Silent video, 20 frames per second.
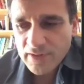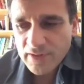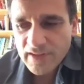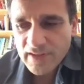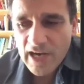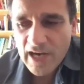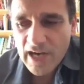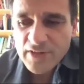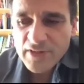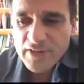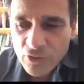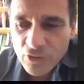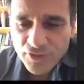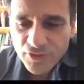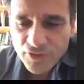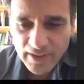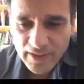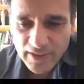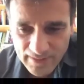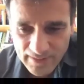the
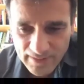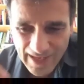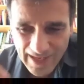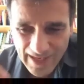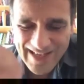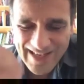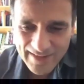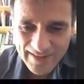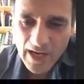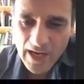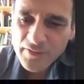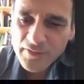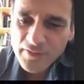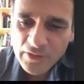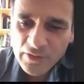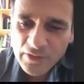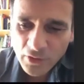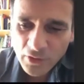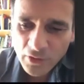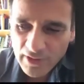
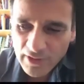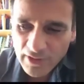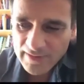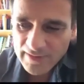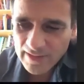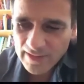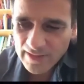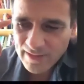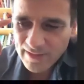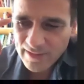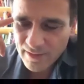aristocratic,